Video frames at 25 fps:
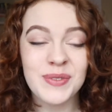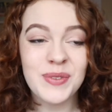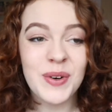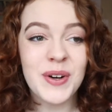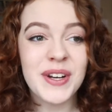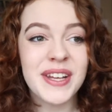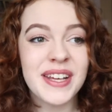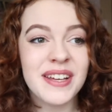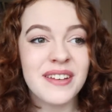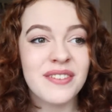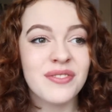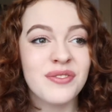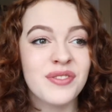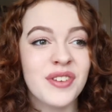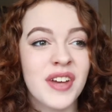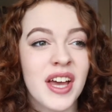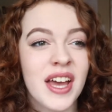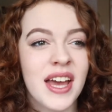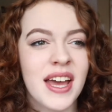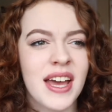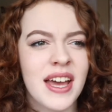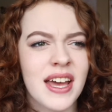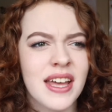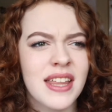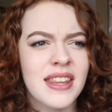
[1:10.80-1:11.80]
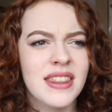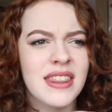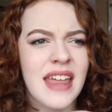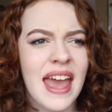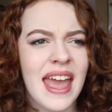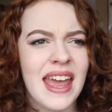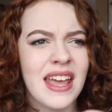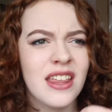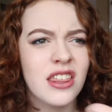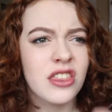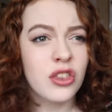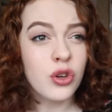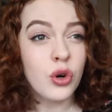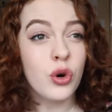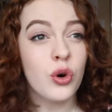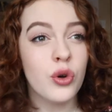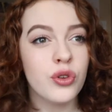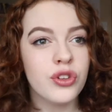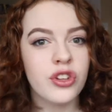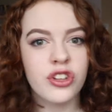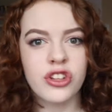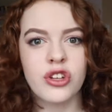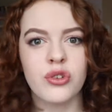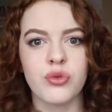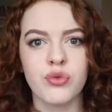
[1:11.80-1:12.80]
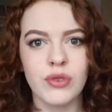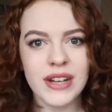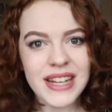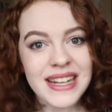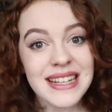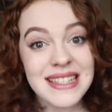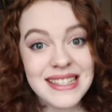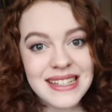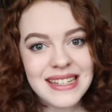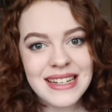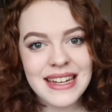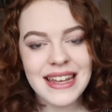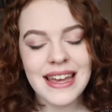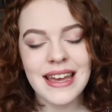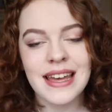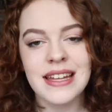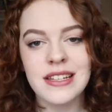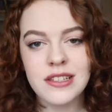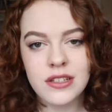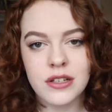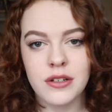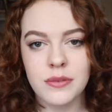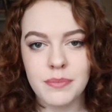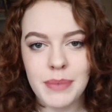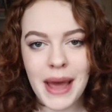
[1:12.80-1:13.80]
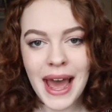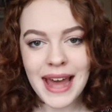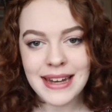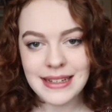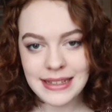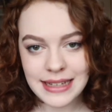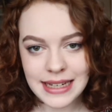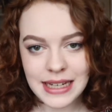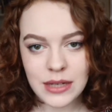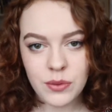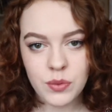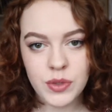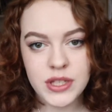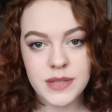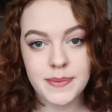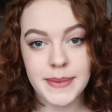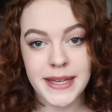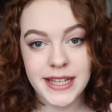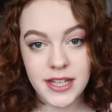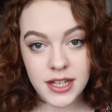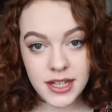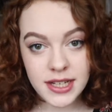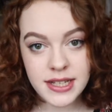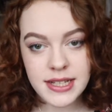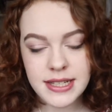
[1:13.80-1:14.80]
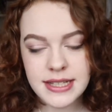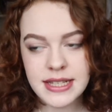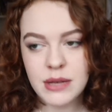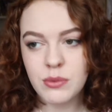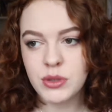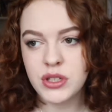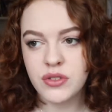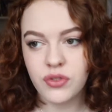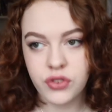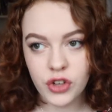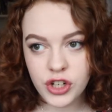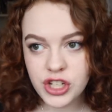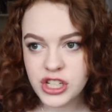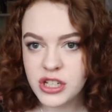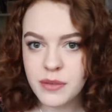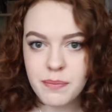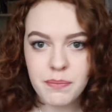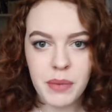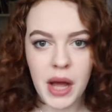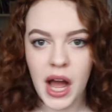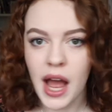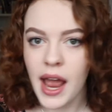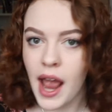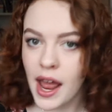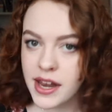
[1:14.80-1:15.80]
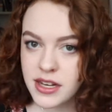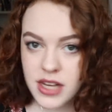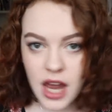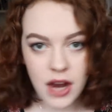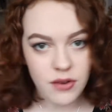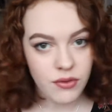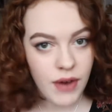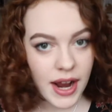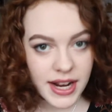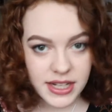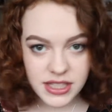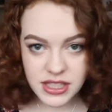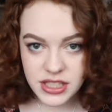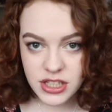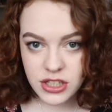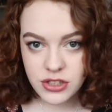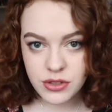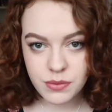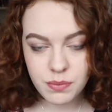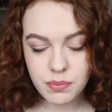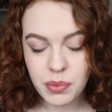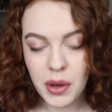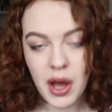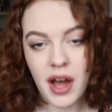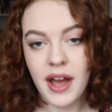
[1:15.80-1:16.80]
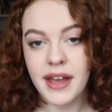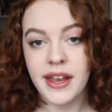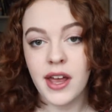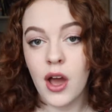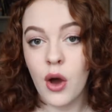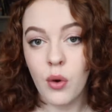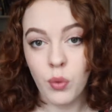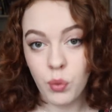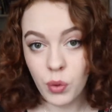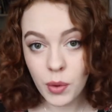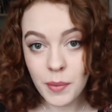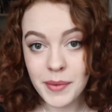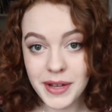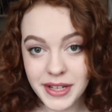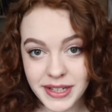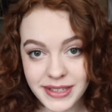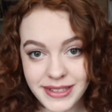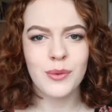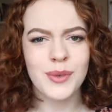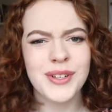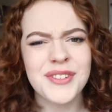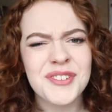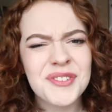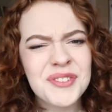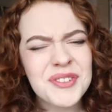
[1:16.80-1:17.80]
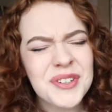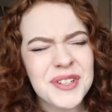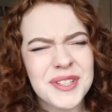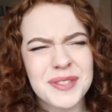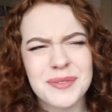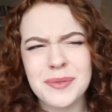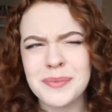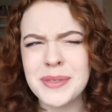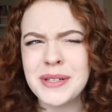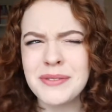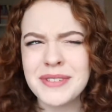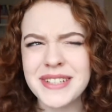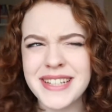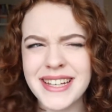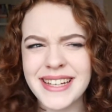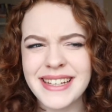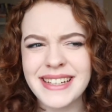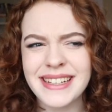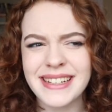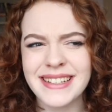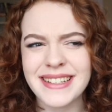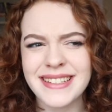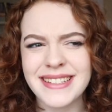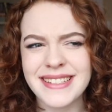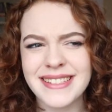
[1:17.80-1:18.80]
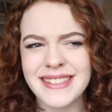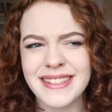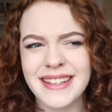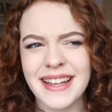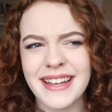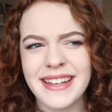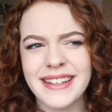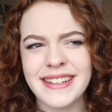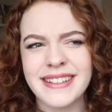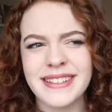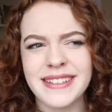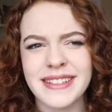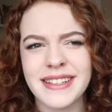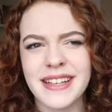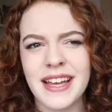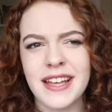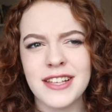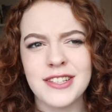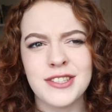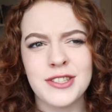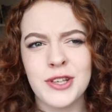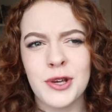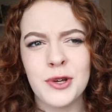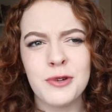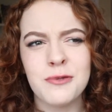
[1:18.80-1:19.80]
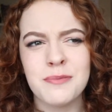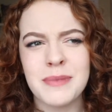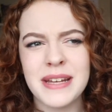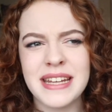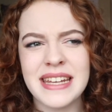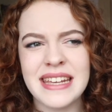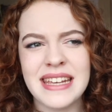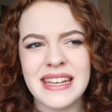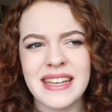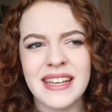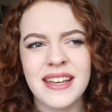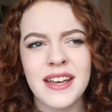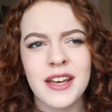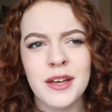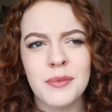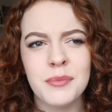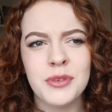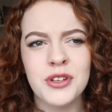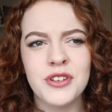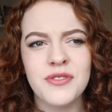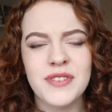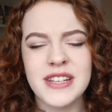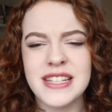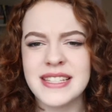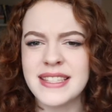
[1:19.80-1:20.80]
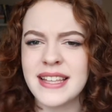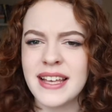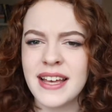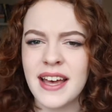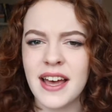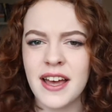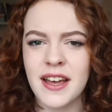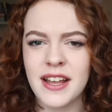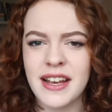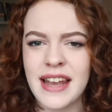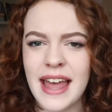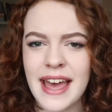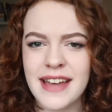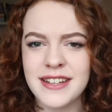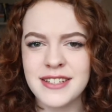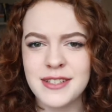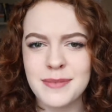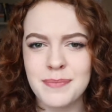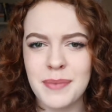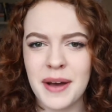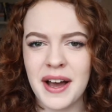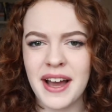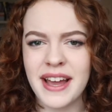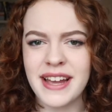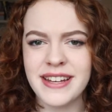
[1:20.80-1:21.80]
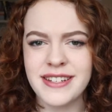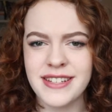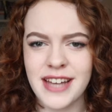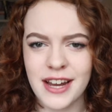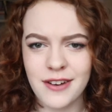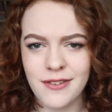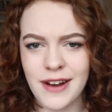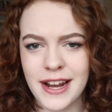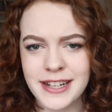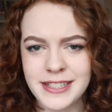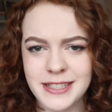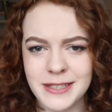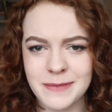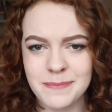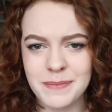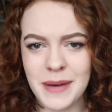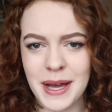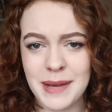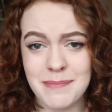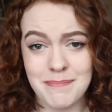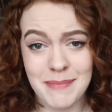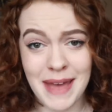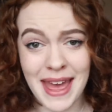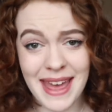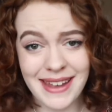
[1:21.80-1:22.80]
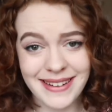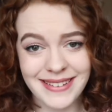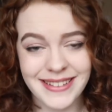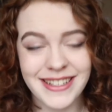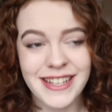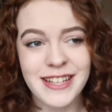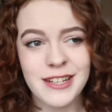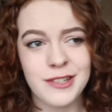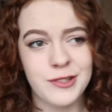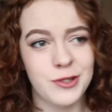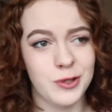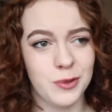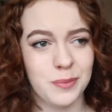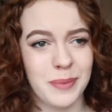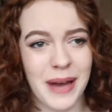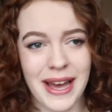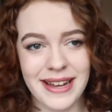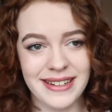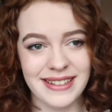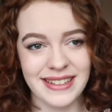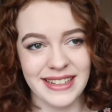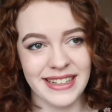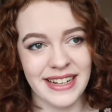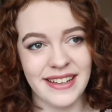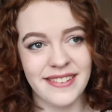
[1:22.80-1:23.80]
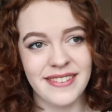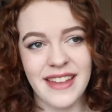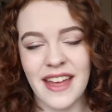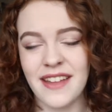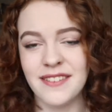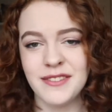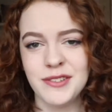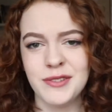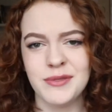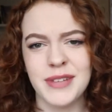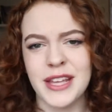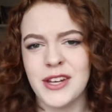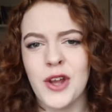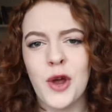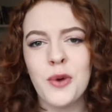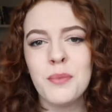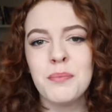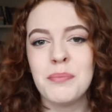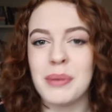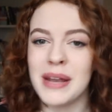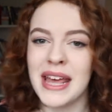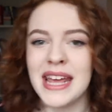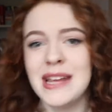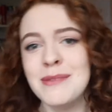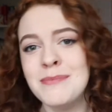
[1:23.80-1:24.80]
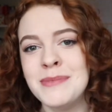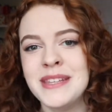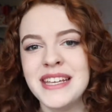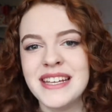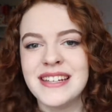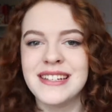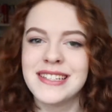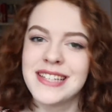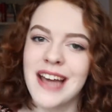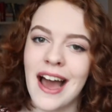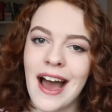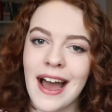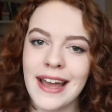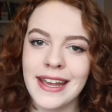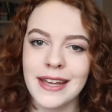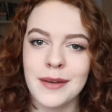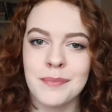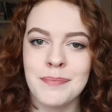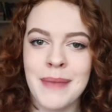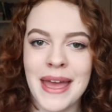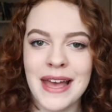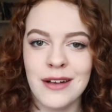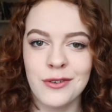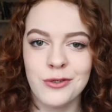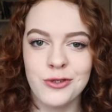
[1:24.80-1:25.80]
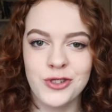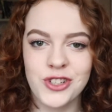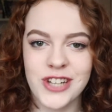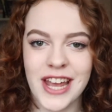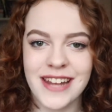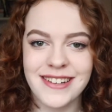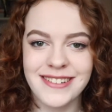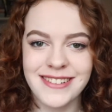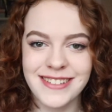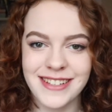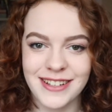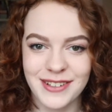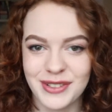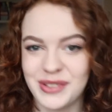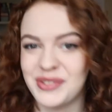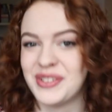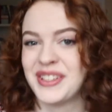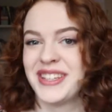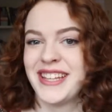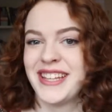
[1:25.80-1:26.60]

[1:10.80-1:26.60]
what if they thought that the reason it had done badly was because it was fronted by and directed by a woman. Which of course would be ridiculous, like so many movies that are led by and directed by men do badly and then they don't blame the entire male gender for